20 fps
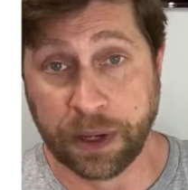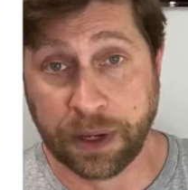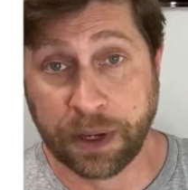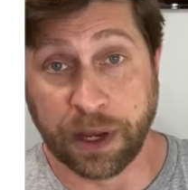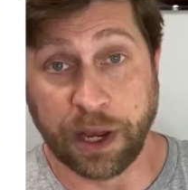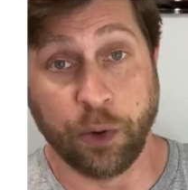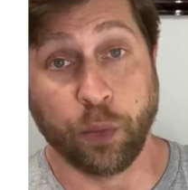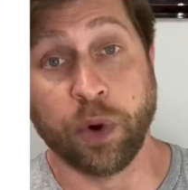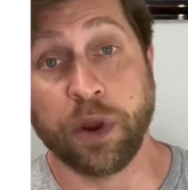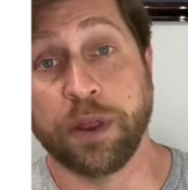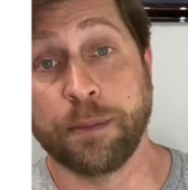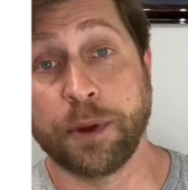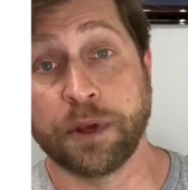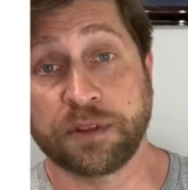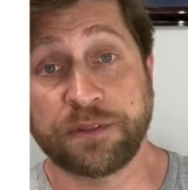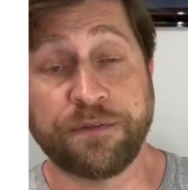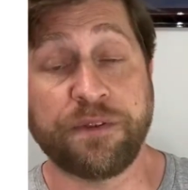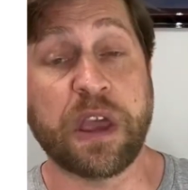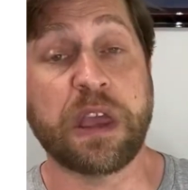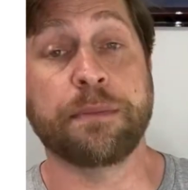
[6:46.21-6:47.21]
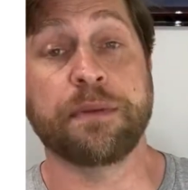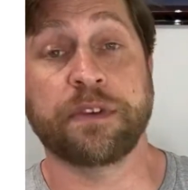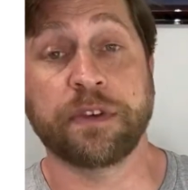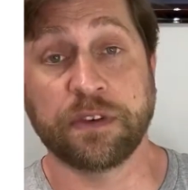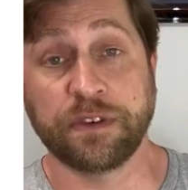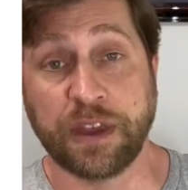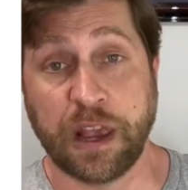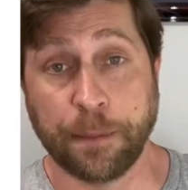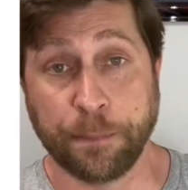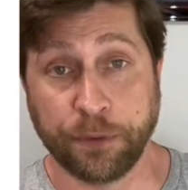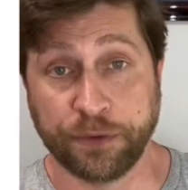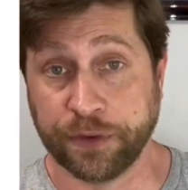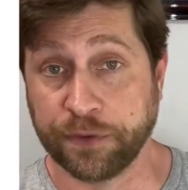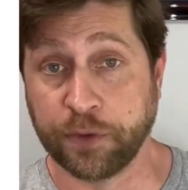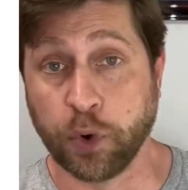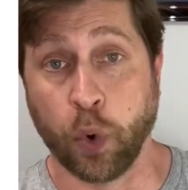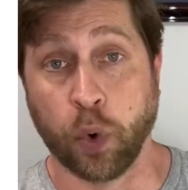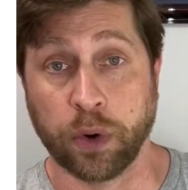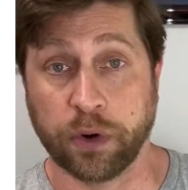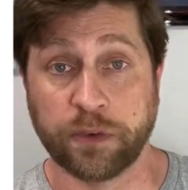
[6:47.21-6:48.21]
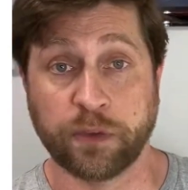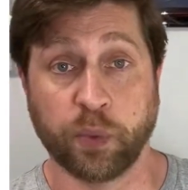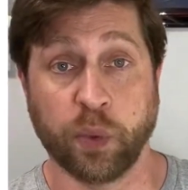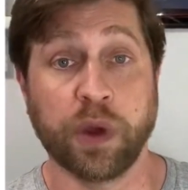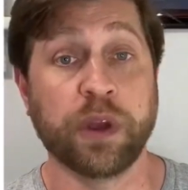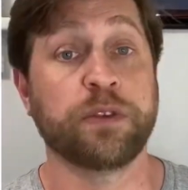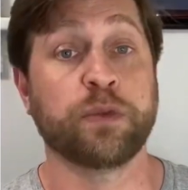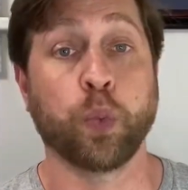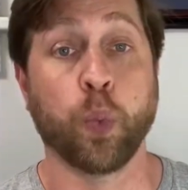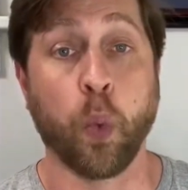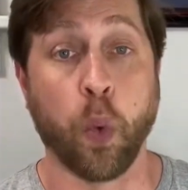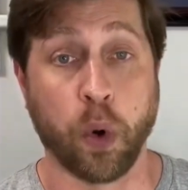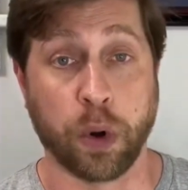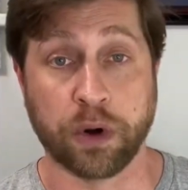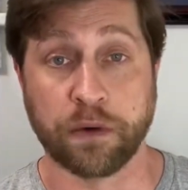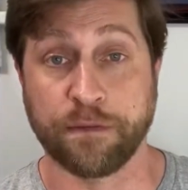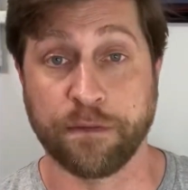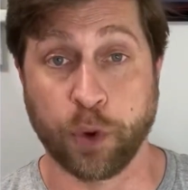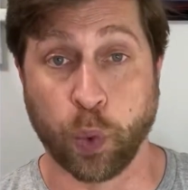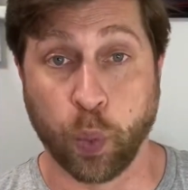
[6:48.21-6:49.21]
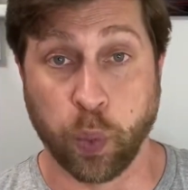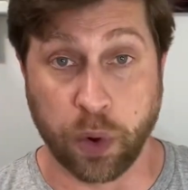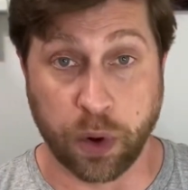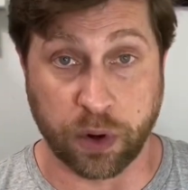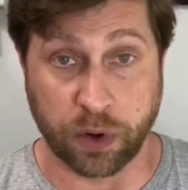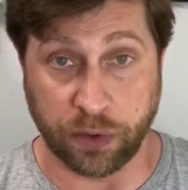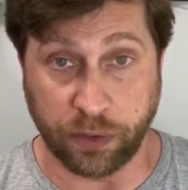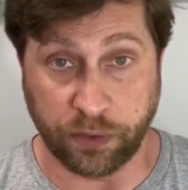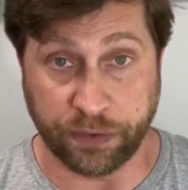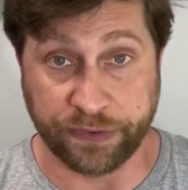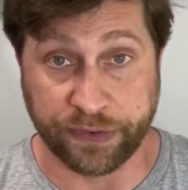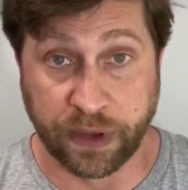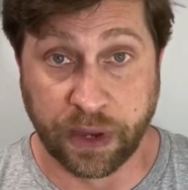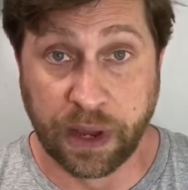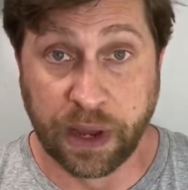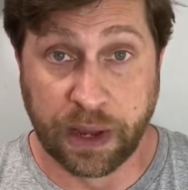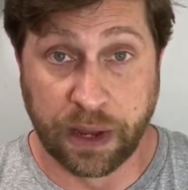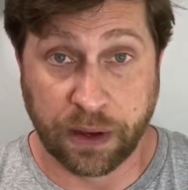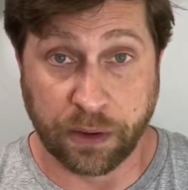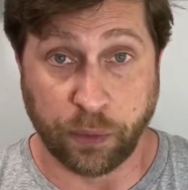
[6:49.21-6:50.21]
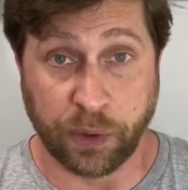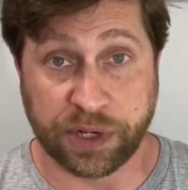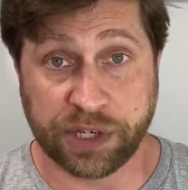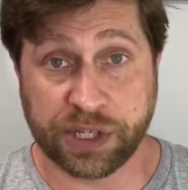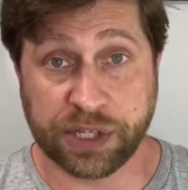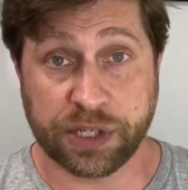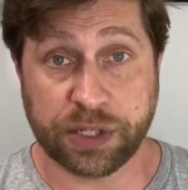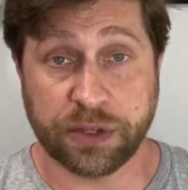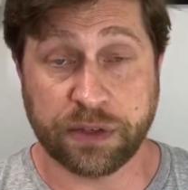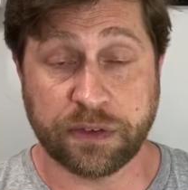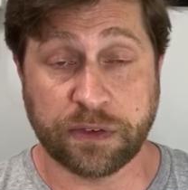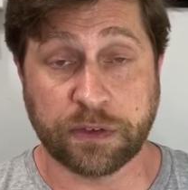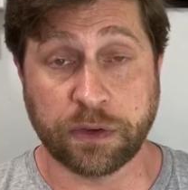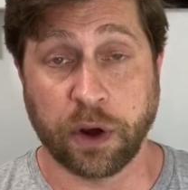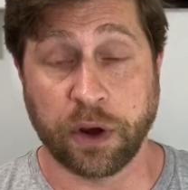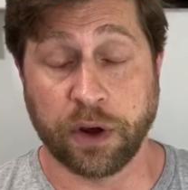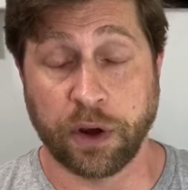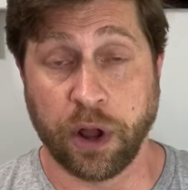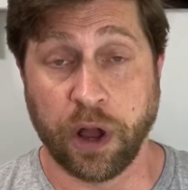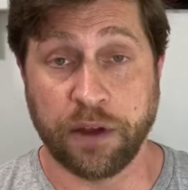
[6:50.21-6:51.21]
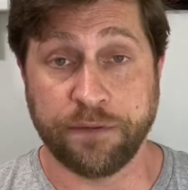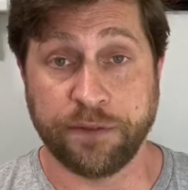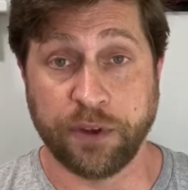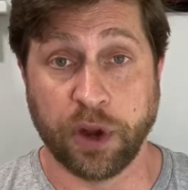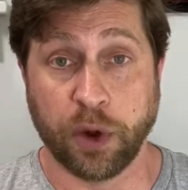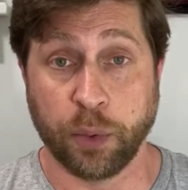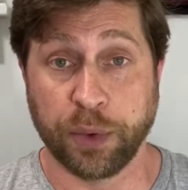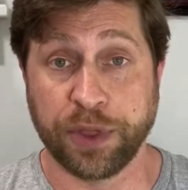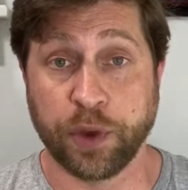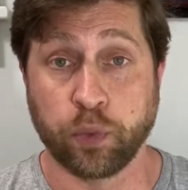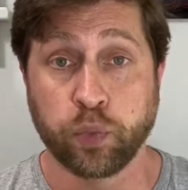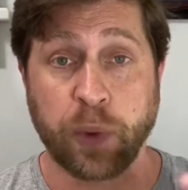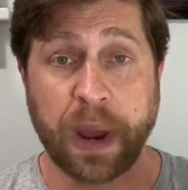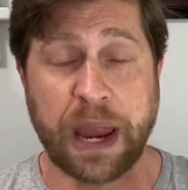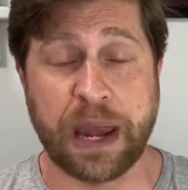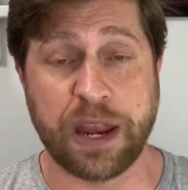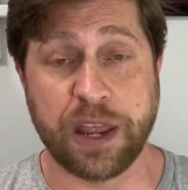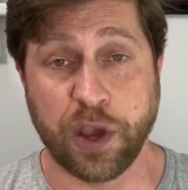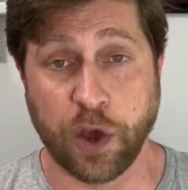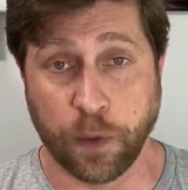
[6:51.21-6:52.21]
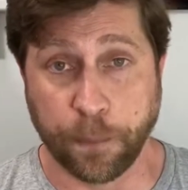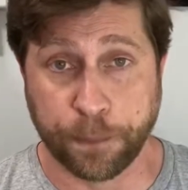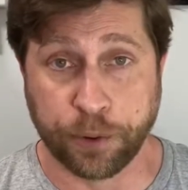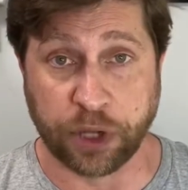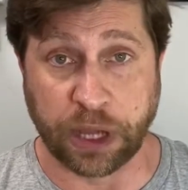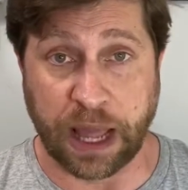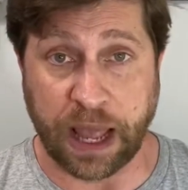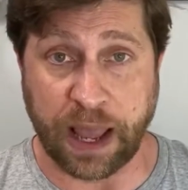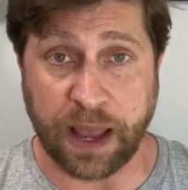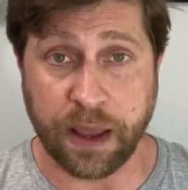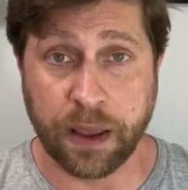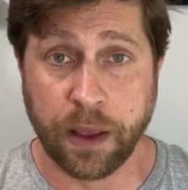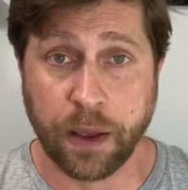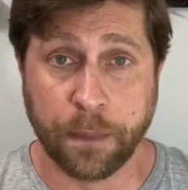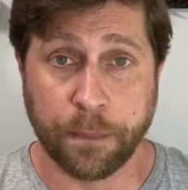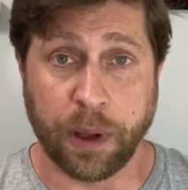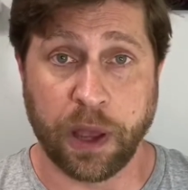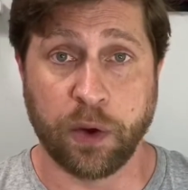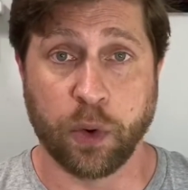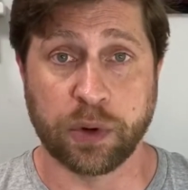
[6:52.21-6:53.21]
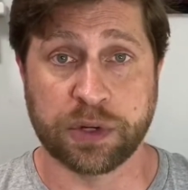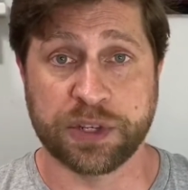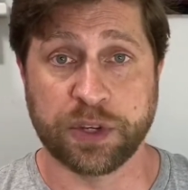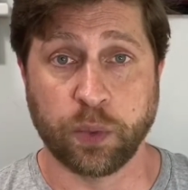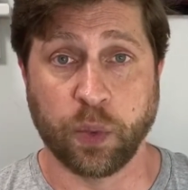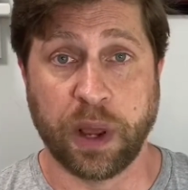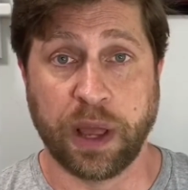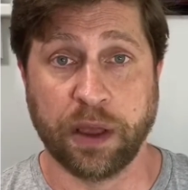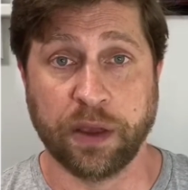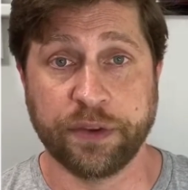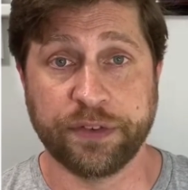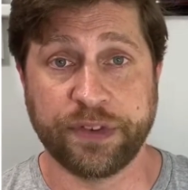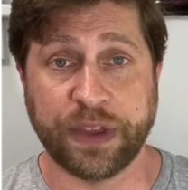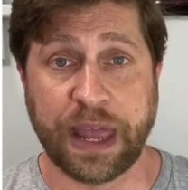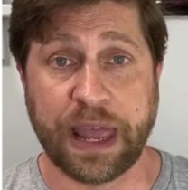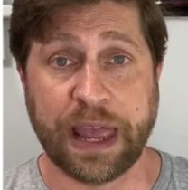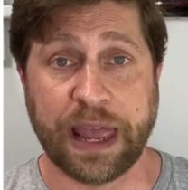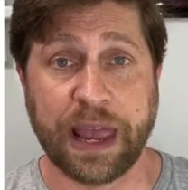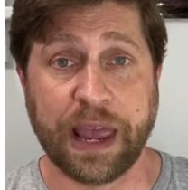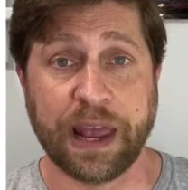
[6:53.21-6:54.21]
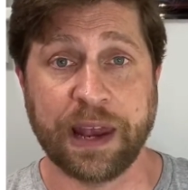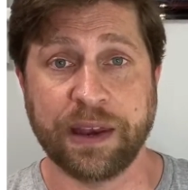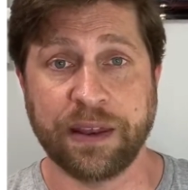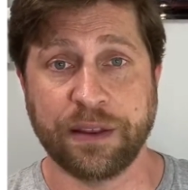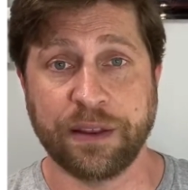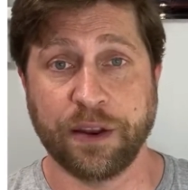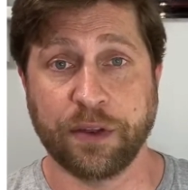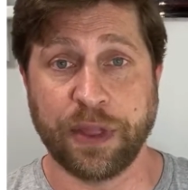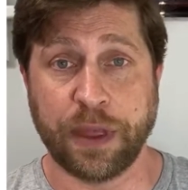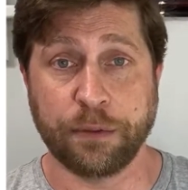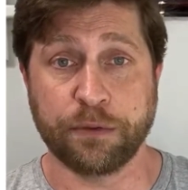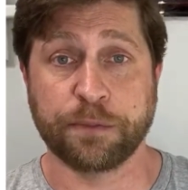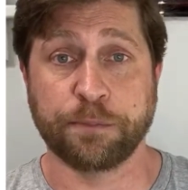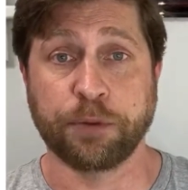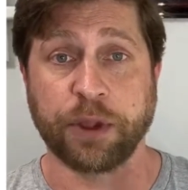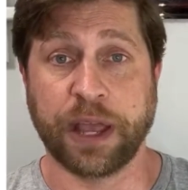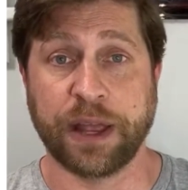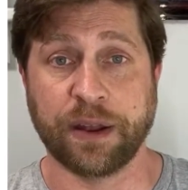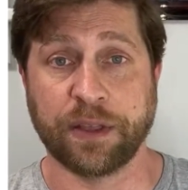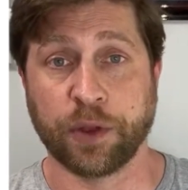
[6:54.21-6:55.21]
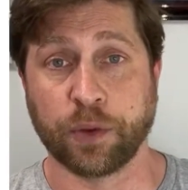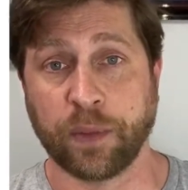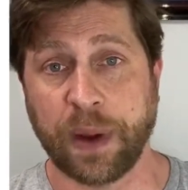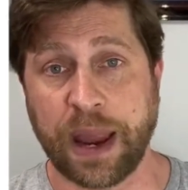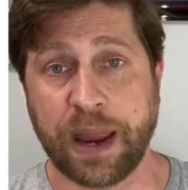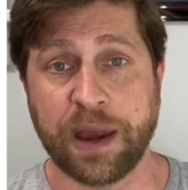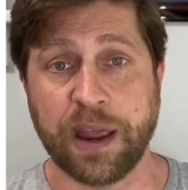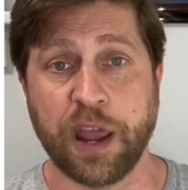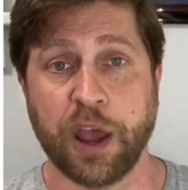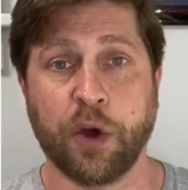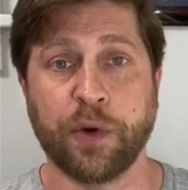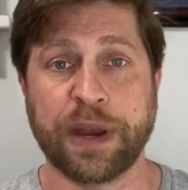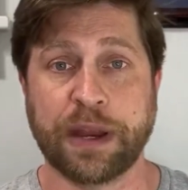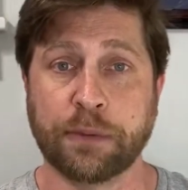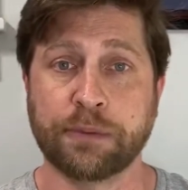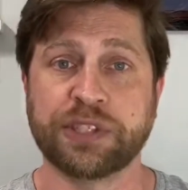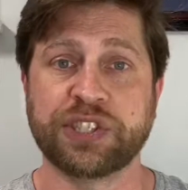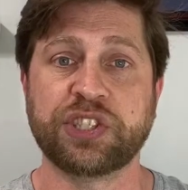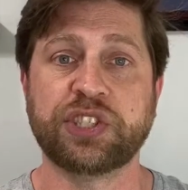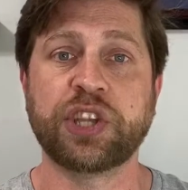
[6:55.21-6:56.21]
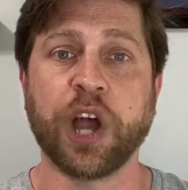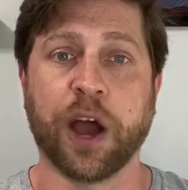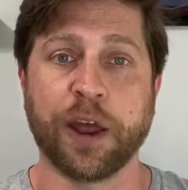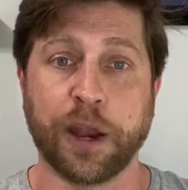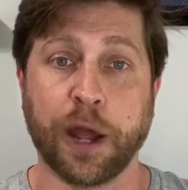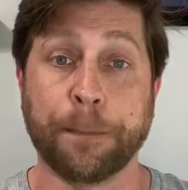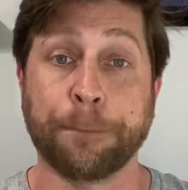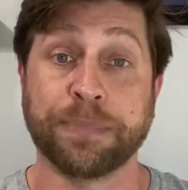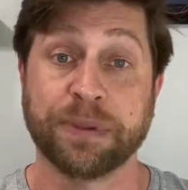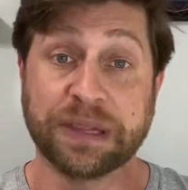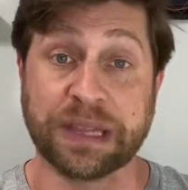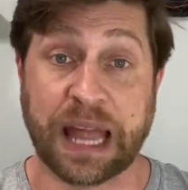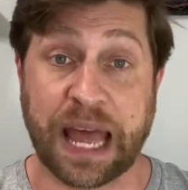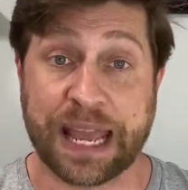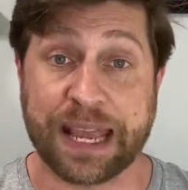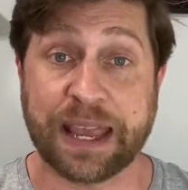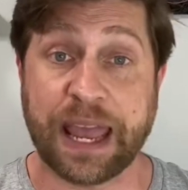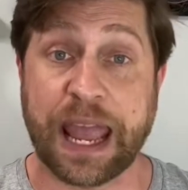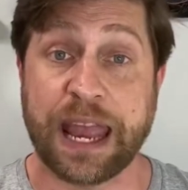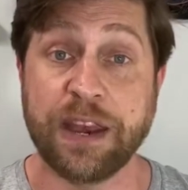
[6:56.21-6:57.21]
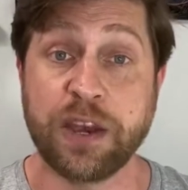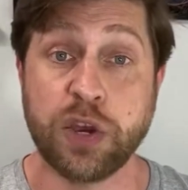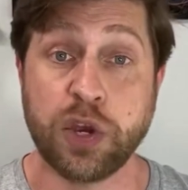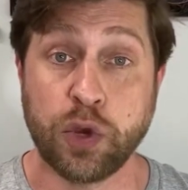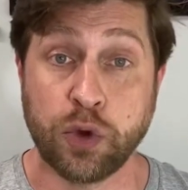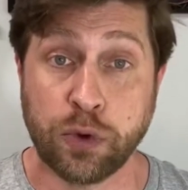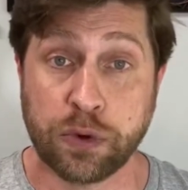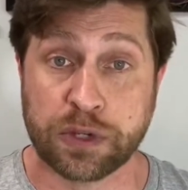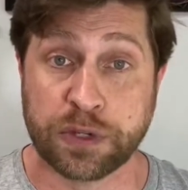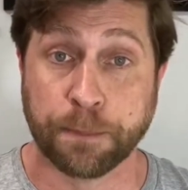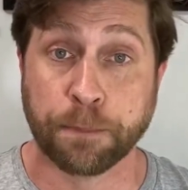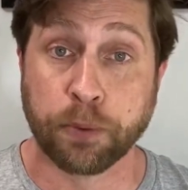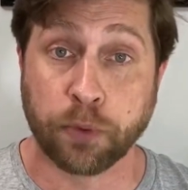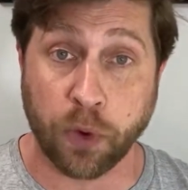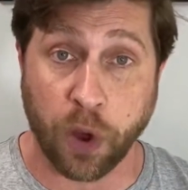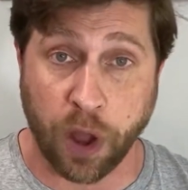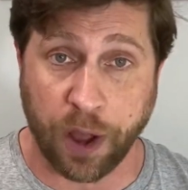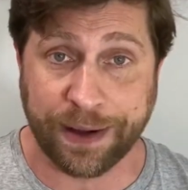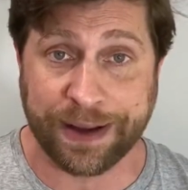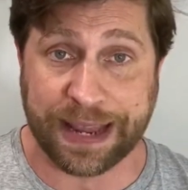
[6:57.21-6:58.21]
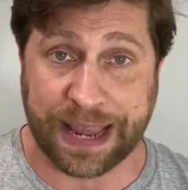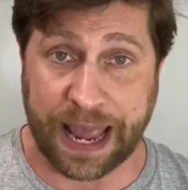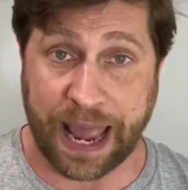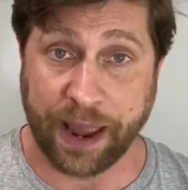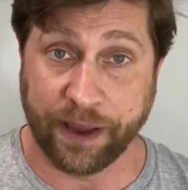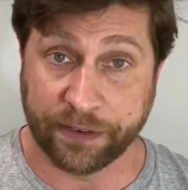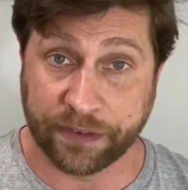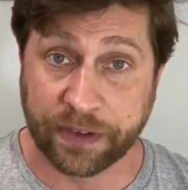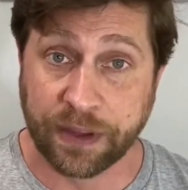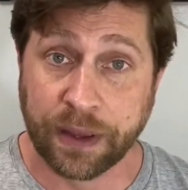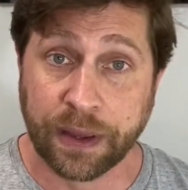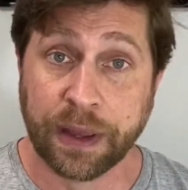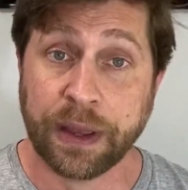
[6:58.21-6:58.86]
And one of the most famous examples, of course, was War of the Worlds, which started off, with the radio play by Orson Welles. And, it was played on the radio and it was done up like a news broadcast.